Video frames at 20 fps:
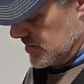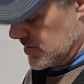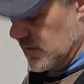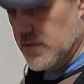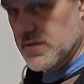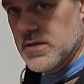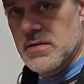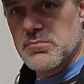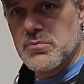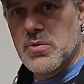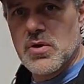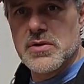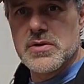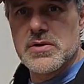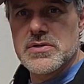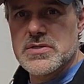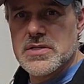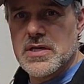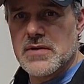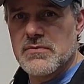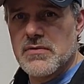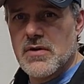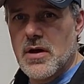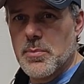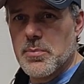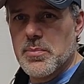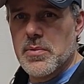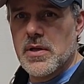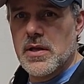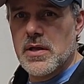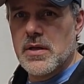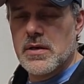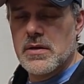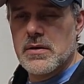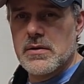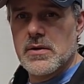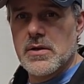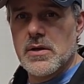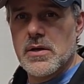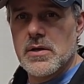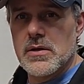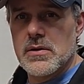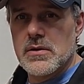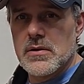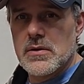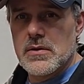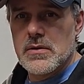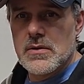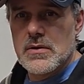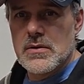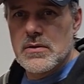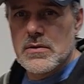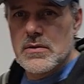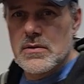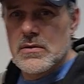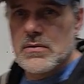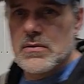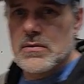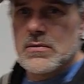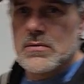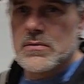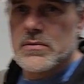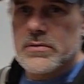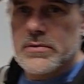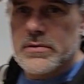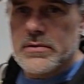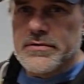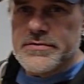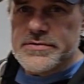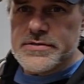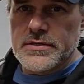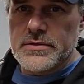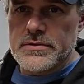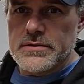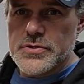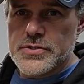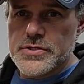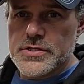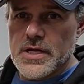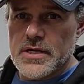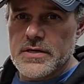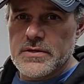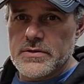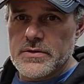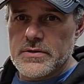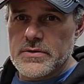so you can pull yourself up and uh, here's a little shot of